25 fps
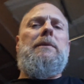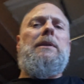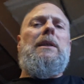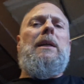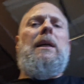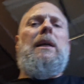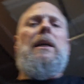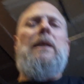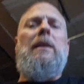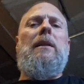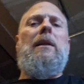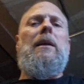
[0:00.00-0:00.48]

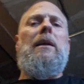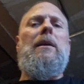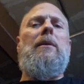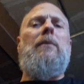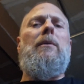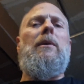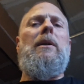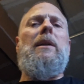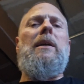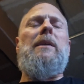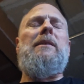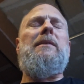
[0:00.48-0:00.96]
kind of like
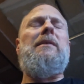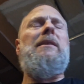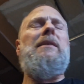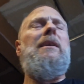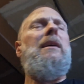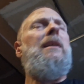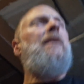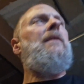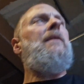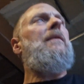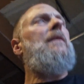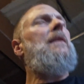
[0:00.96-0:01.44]
what I
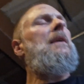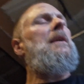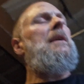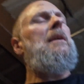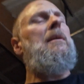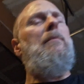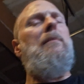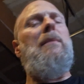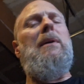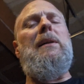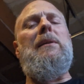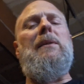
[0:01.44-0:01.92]
said, I think
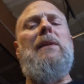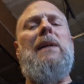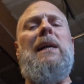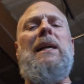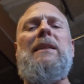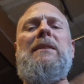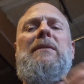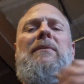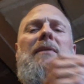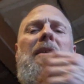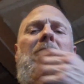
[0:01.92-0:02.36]
in my last